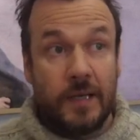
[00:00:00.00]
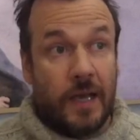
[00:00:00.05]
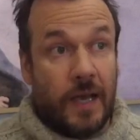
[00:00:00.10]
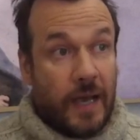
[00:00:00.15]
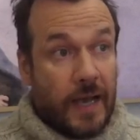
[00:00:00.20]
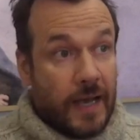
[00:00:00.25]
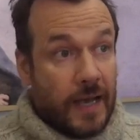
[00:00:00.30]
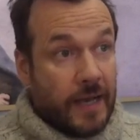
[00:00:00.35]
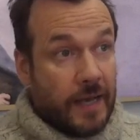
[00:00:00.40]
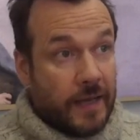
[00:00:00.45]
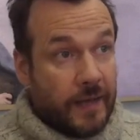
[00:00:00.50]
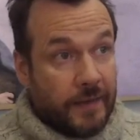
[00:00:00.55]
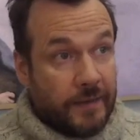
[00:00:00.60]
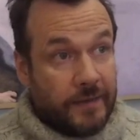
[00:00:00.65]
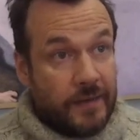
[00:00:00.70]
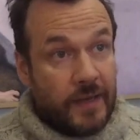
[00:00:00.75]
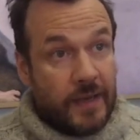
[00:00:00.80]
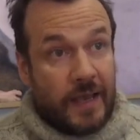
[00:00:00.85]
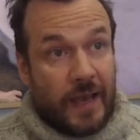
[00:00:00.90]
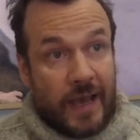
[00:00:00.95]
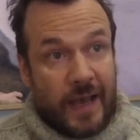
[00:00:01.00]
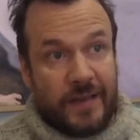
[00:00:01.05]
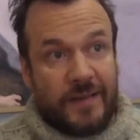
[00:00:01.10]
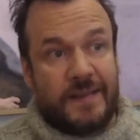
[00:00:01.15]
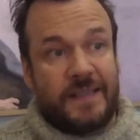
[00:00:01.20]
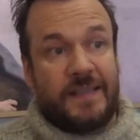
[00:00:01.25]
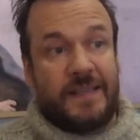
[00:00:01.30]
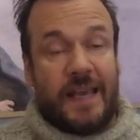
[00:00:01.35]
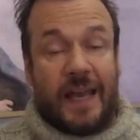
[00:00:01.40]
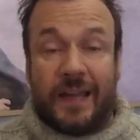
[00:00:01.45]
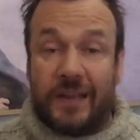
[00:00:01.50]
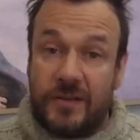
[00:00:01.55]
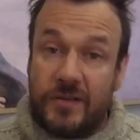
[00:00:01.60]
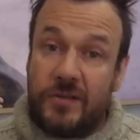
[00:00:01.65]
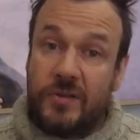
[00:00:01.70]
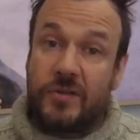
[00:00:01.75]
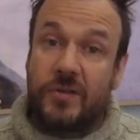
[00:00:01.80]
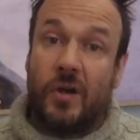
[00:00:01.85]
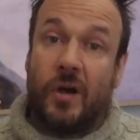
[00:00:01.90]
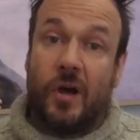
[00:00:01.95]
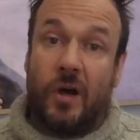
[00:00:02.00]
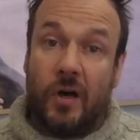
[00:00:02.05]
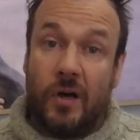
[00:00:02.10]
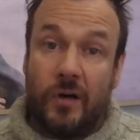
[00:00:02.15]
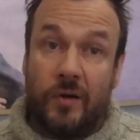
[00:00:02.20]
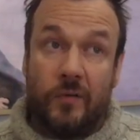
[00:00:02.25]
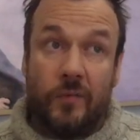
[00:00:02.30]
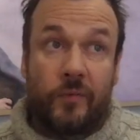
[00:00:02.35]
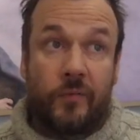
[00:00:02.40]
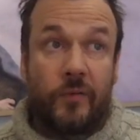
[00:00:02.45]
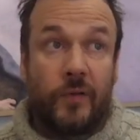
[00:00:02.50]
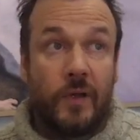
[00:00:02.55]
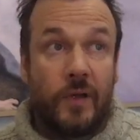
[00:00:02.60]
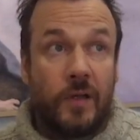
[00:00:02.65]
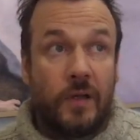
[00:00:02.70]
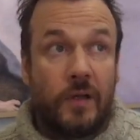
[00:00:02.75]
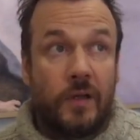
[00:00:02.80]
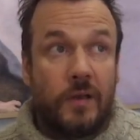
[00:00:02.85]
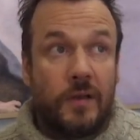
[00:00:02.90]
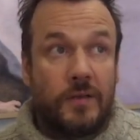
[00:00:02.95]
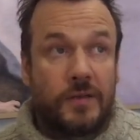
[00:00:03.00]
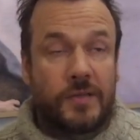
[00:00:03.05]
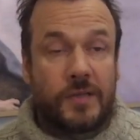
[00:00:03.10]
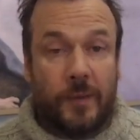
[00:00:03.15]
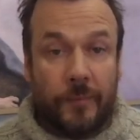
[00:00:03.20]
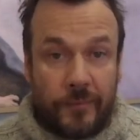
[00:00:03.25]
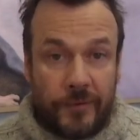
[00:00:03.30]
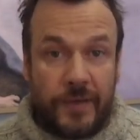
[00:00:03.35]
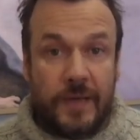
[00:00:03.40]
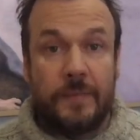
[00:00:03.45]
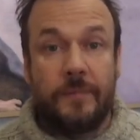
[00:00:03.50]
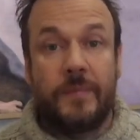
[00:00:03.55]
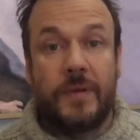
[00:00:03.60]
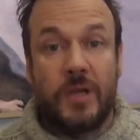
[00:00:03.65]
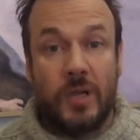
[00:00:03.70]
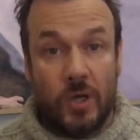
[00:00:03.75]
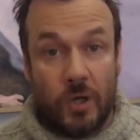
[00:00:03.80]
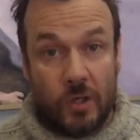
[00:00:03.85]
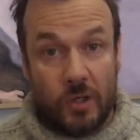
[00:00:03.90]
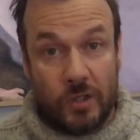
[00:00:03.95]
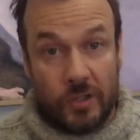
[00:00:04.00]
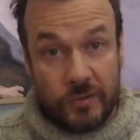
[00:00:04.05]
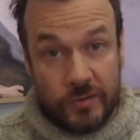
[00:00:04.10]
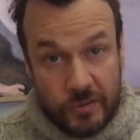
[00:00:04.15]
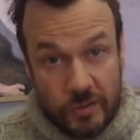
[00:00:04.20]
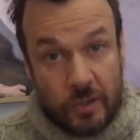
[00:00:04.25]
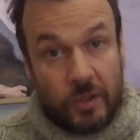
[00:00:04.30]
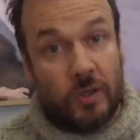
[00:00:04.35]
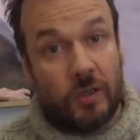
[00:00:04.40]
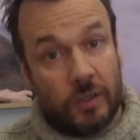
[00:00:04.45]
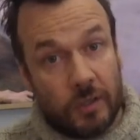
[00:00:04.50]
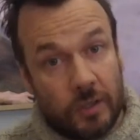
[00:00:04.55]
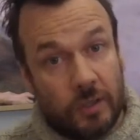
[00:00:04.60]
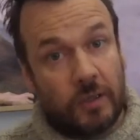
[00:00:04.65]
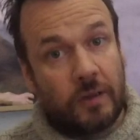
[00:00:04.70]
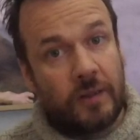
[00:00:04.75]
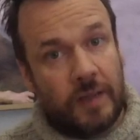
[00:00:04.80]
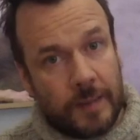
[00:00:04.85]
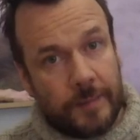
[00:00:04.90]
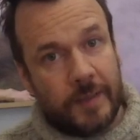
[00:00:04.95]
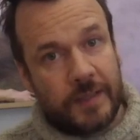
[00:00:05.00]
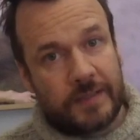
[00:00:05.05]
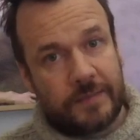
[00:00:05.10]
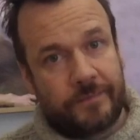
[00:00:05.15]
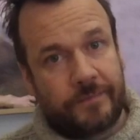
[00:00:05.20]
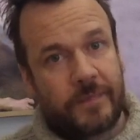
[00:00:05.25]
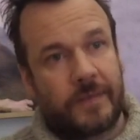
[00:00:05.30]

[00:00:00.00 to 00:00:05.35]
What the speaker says: and a sense of something beyond all limit.